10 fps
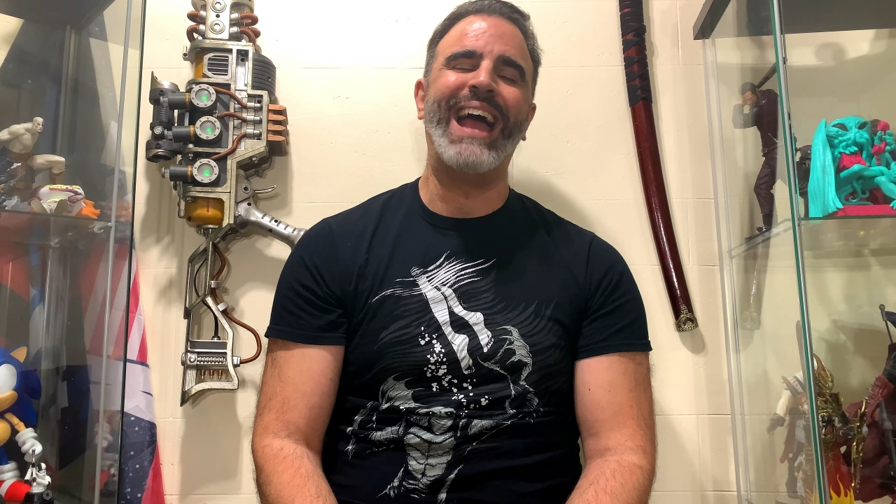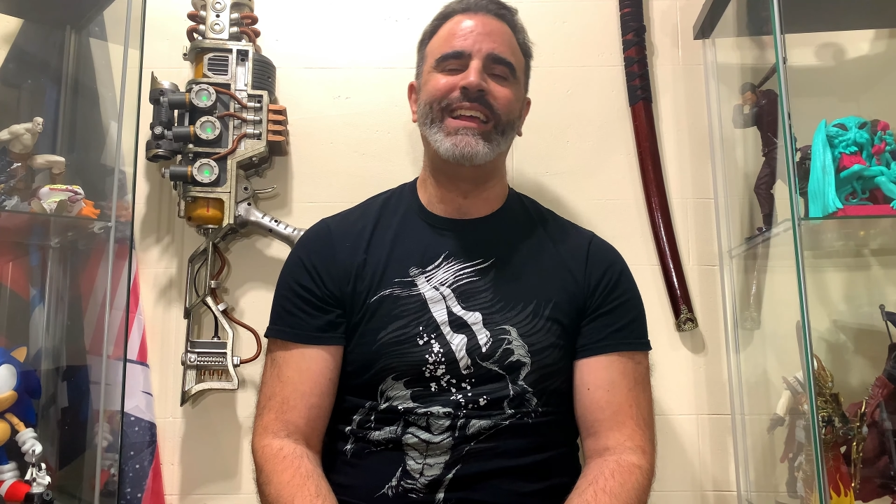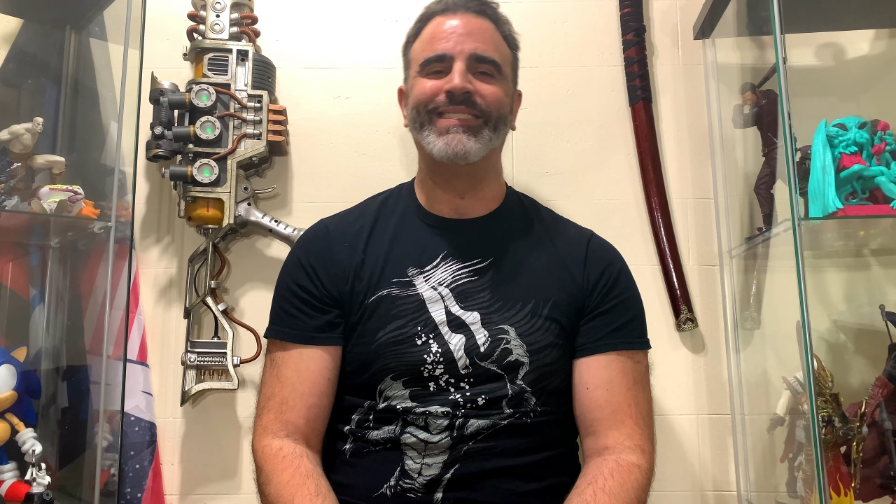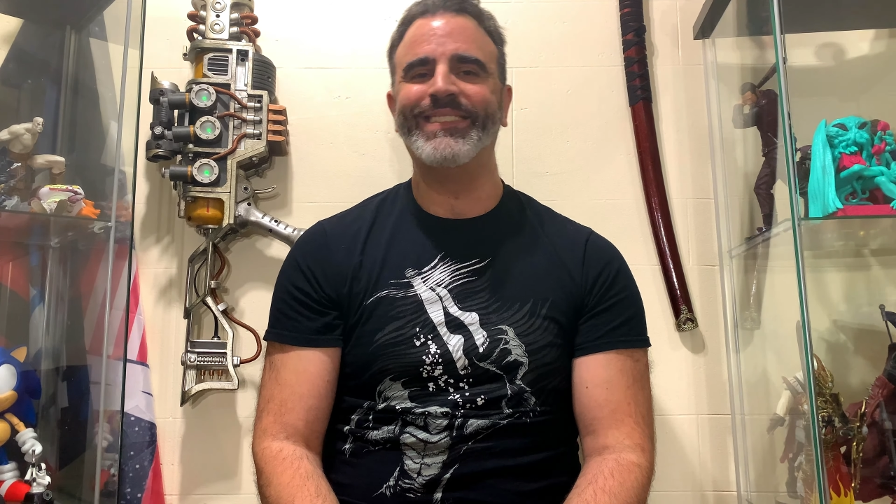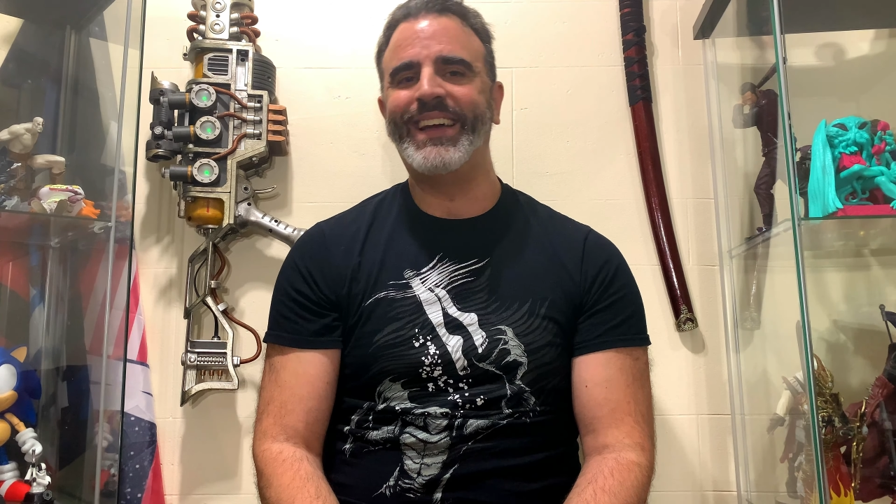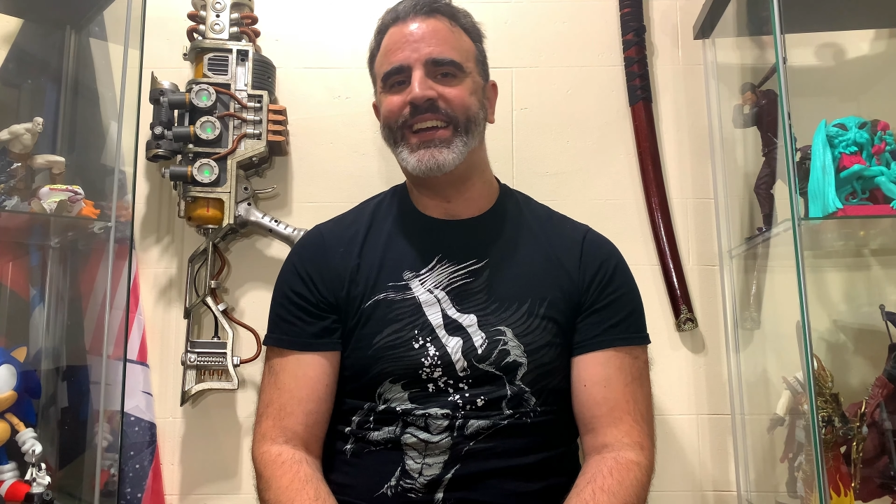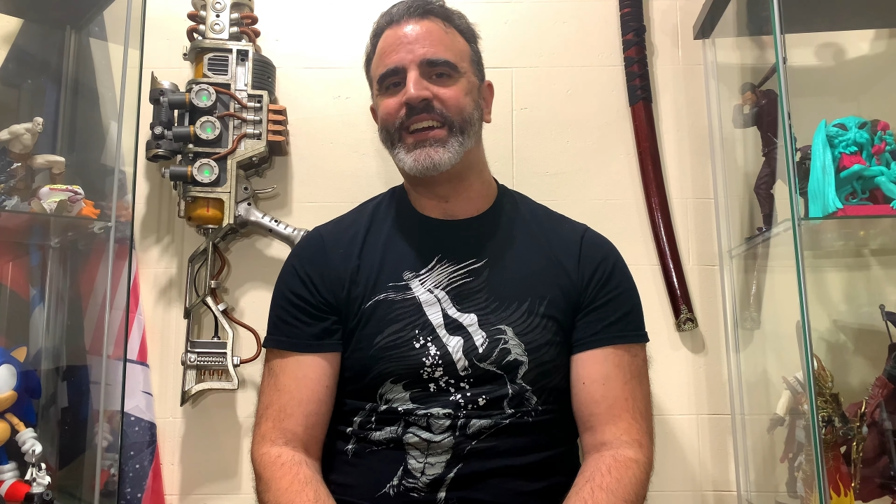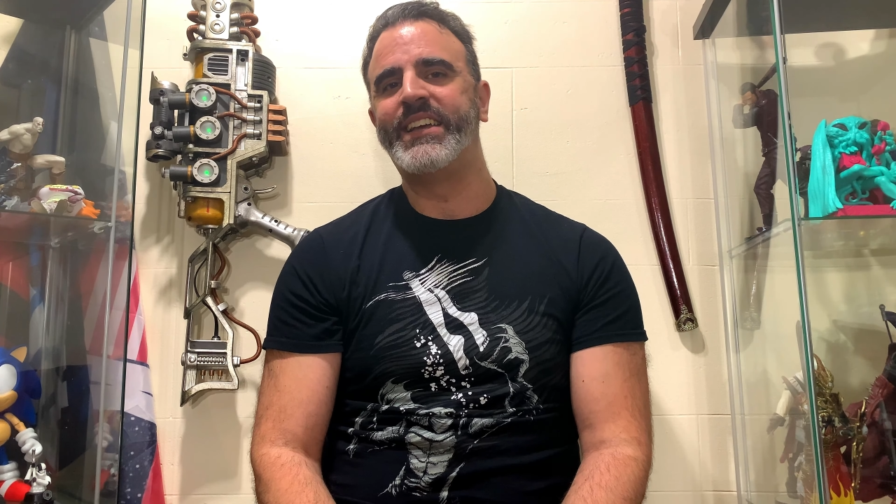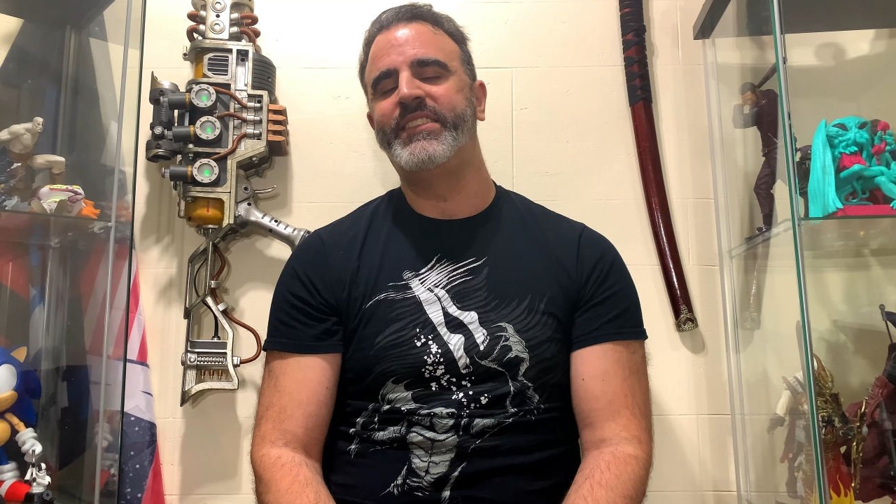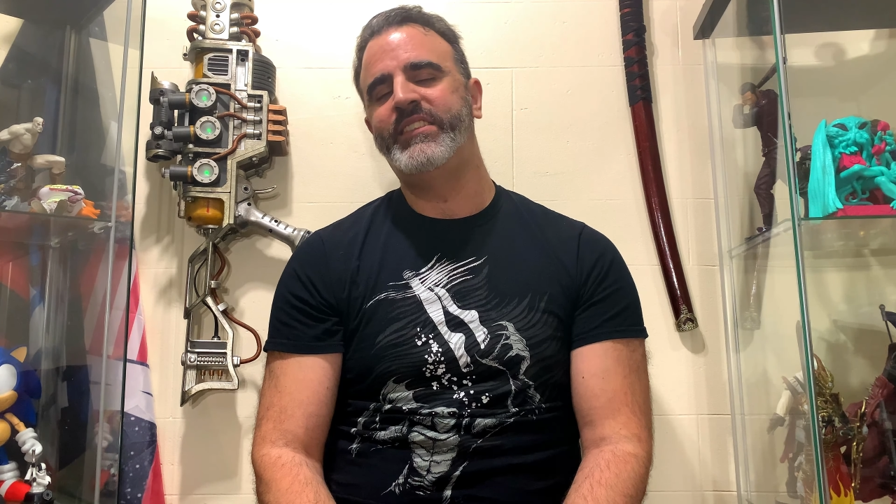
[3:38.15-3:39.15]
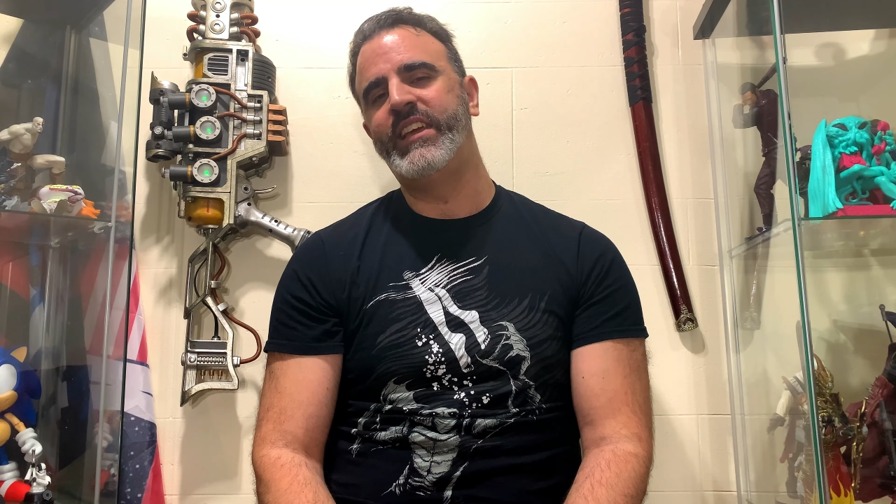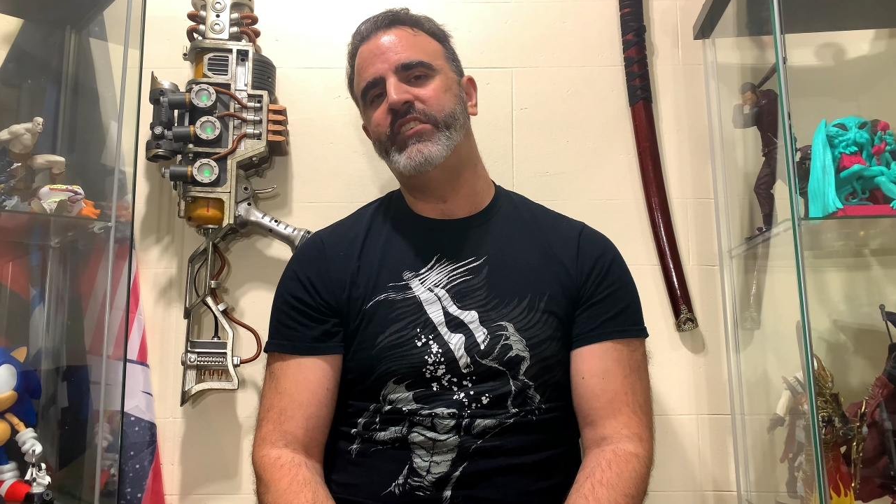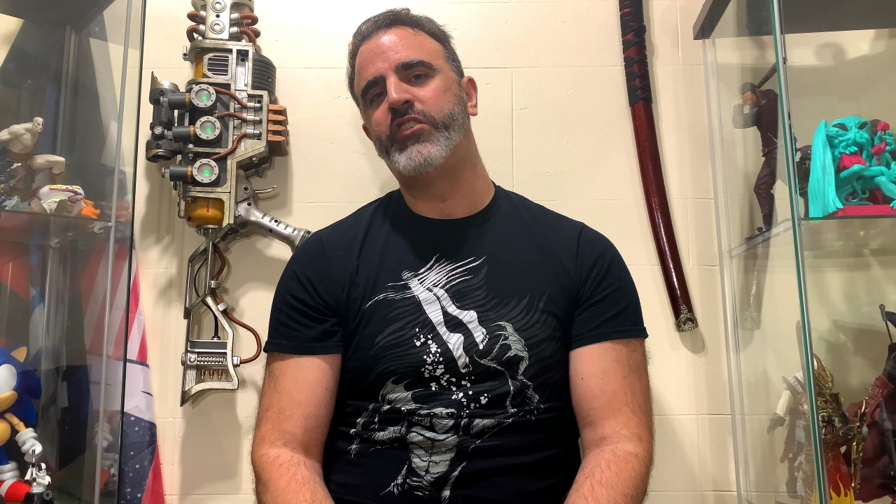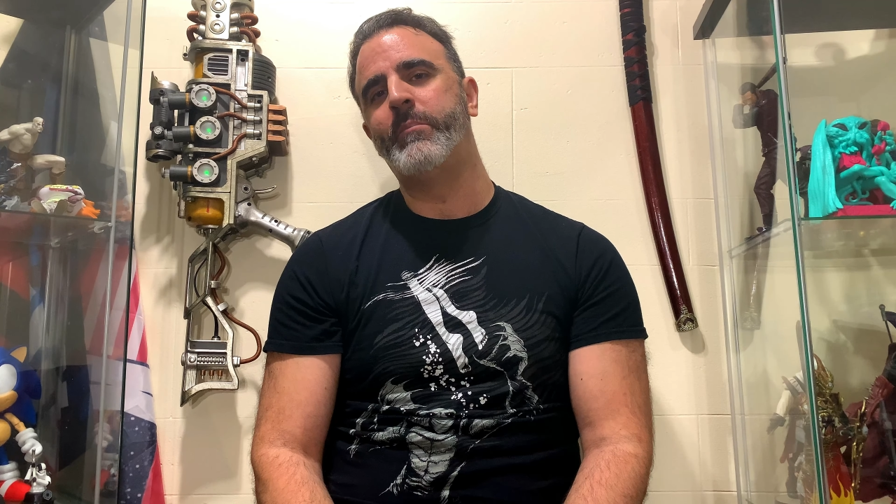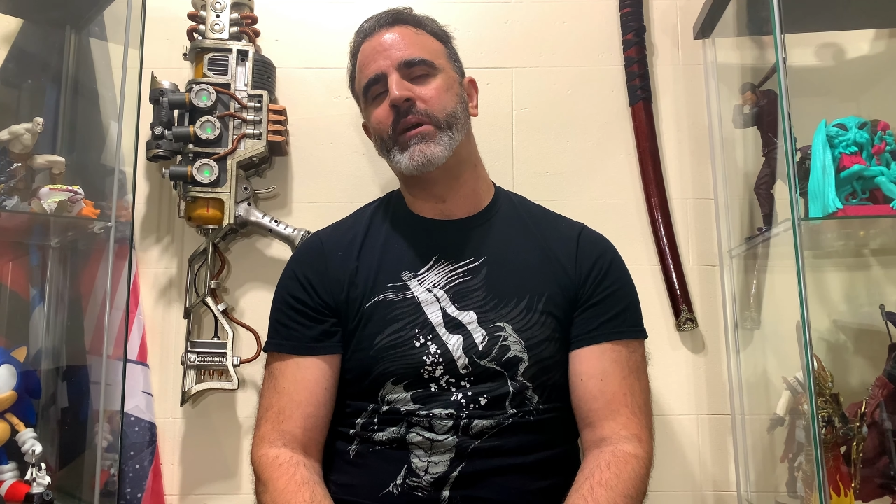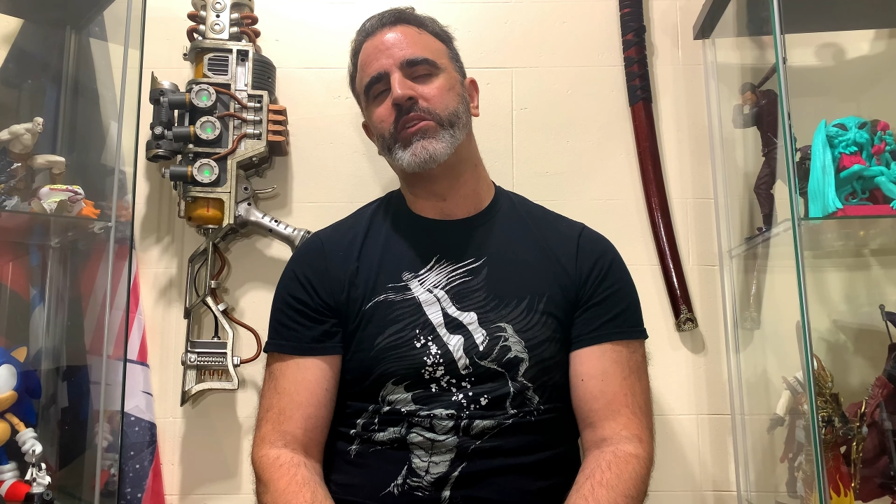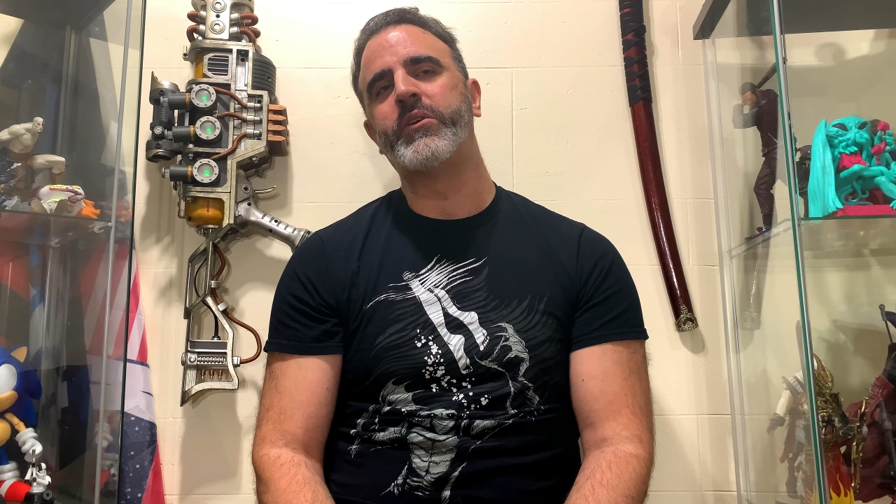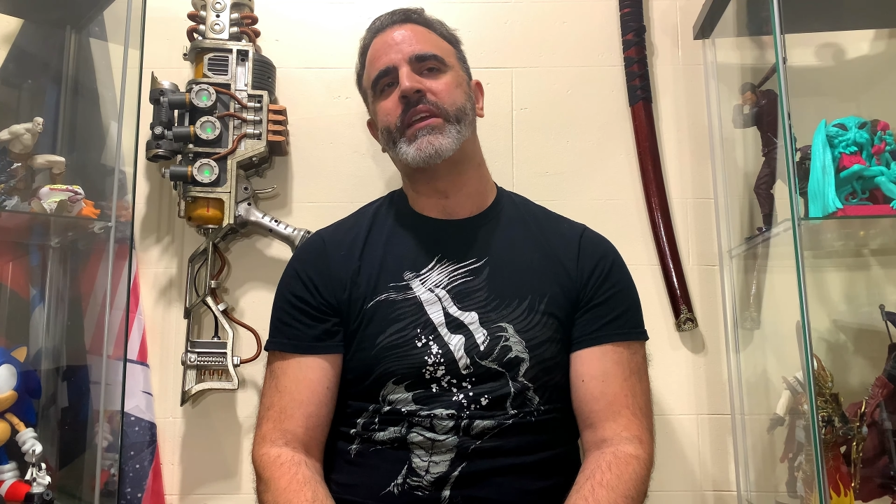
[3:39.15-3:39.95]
I like T.J. Miller.